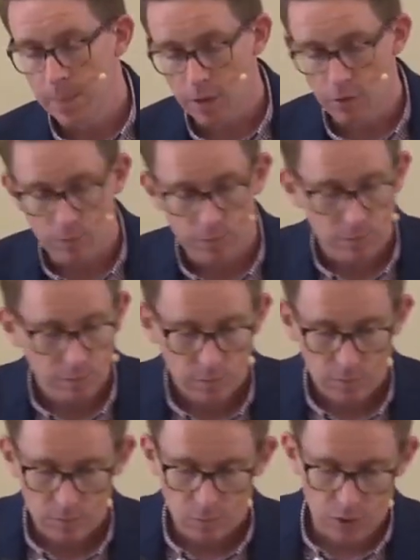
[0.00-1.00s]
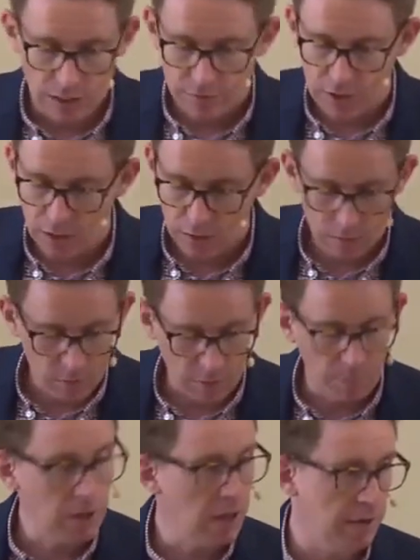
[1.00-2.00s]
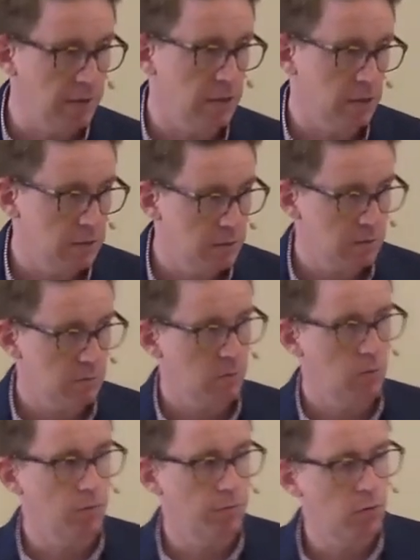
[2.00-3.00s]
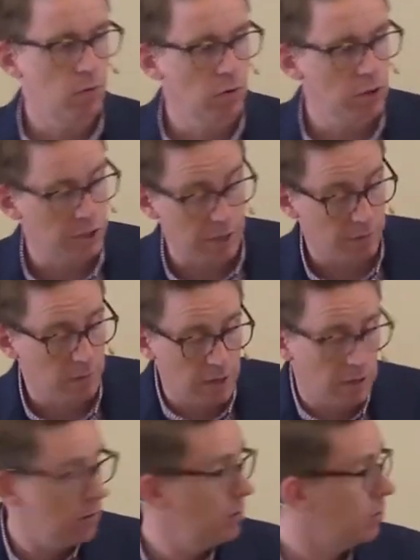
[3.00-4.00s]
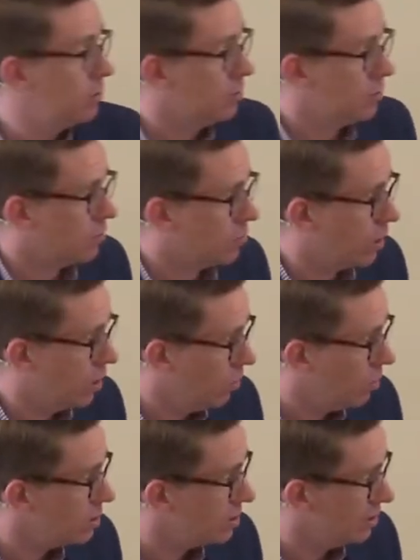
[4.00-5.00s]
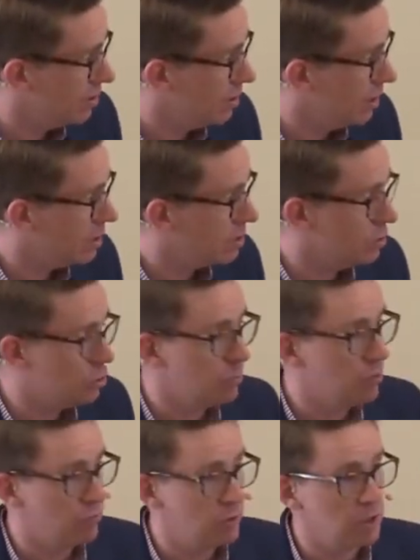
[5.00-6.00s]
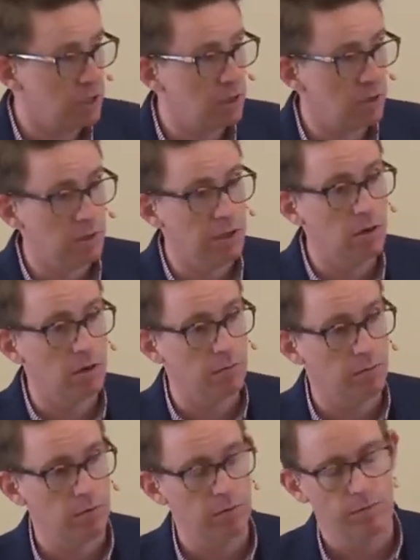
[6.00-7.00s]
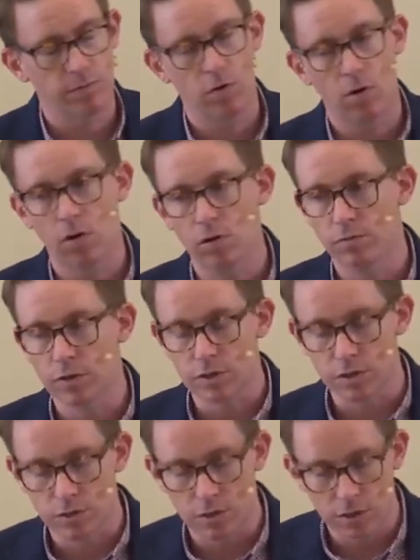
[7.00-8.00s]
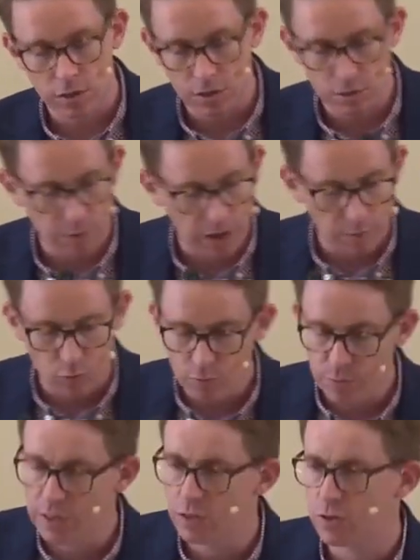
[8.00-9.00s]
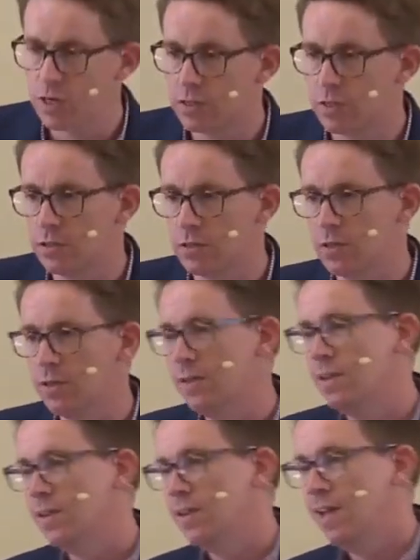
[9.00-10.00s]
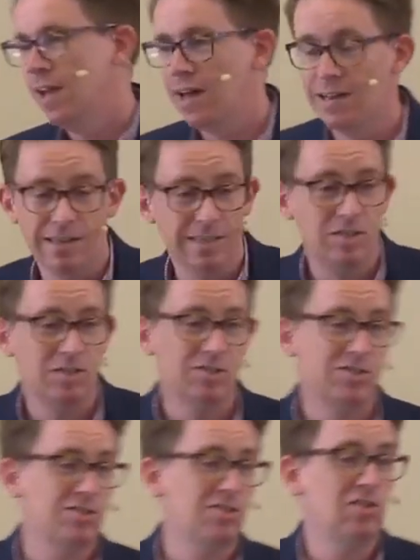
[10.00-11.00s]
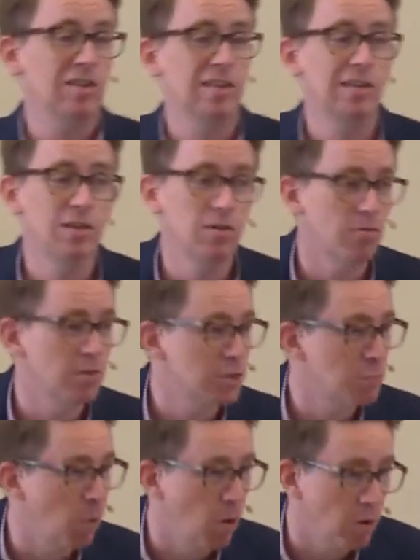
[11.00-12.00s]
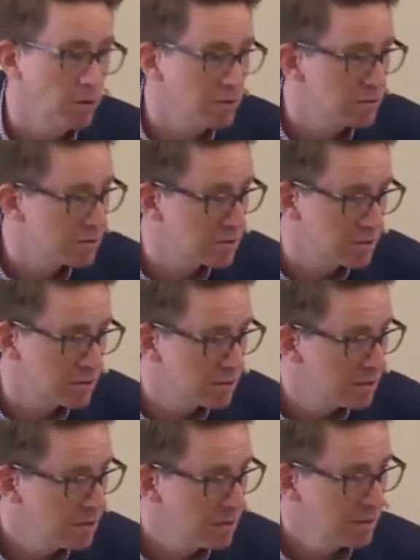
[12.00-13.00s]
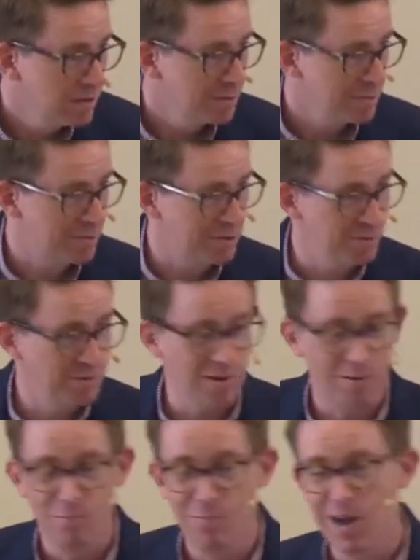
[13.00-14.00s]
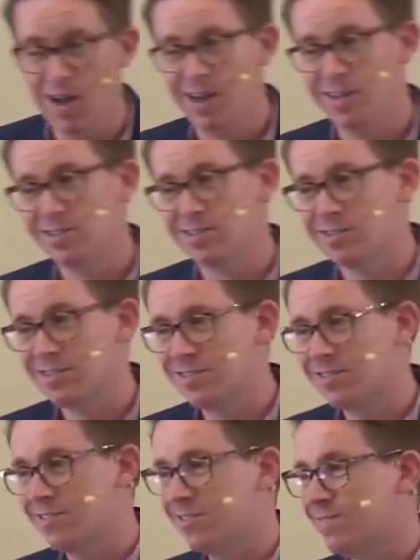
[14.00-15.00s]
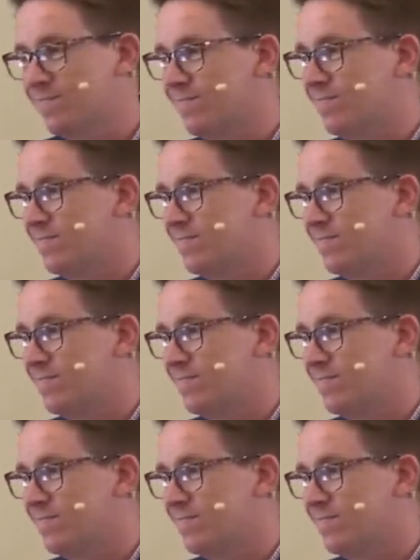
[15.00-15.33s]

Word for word: Now, we have to apply this, of course, and I think, quite honestly, that lesson should be really clear for, for all of us as Christians, but I would be interested to at least see your response through your masks.